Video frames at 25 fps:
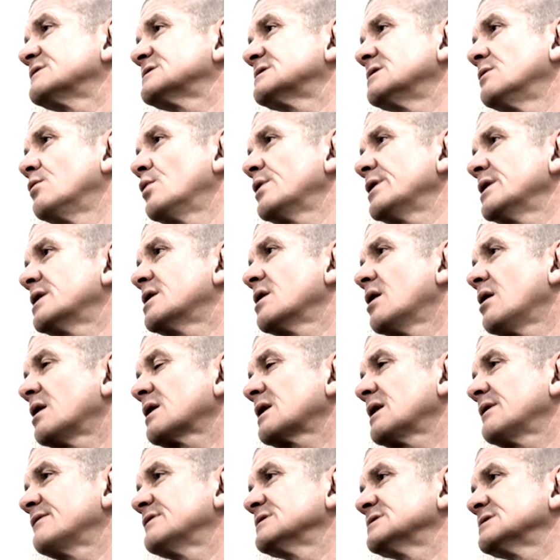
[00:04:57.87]
still what you can't
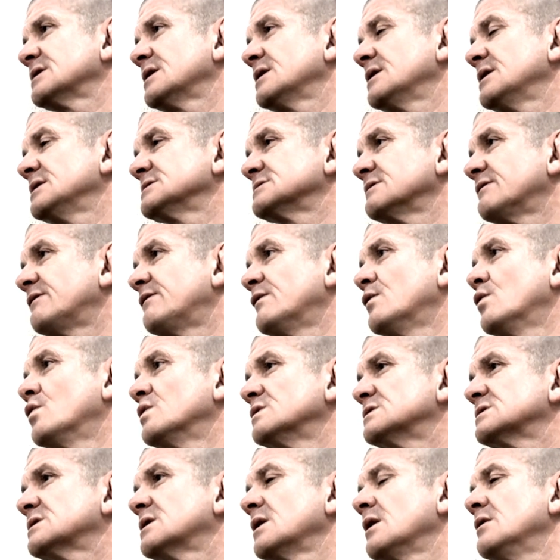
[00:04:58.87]
have as a
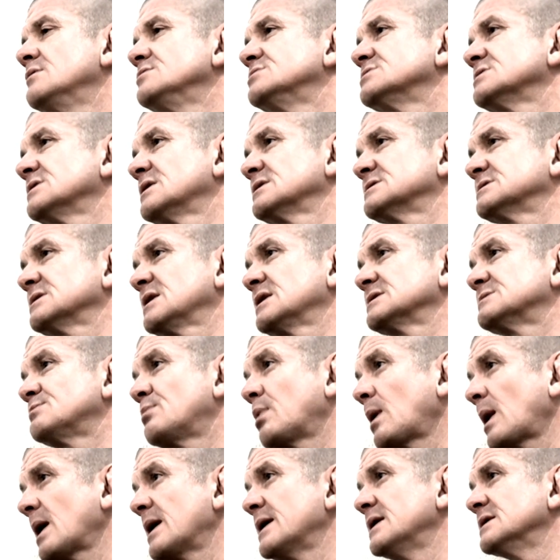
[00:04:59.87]
forwards coach and as
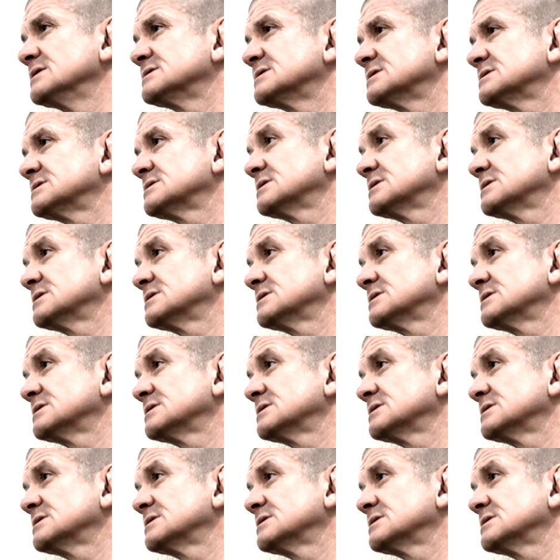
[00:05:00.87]
players,